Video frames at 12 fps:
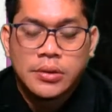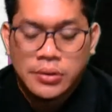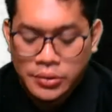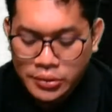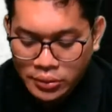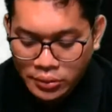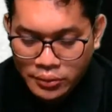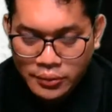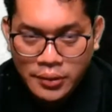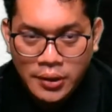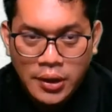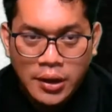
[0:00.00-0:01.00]
So
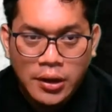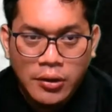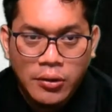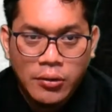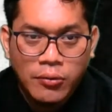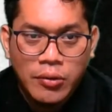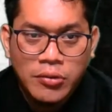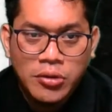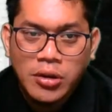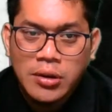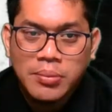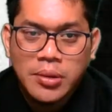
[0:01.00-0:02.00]
when we
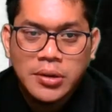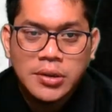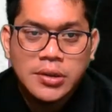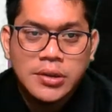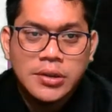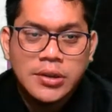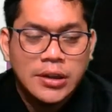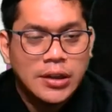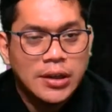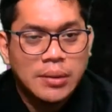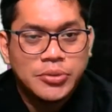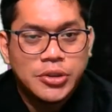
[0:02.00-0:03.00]
talk about the data
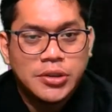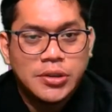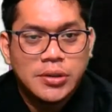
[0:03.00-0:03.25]
captured,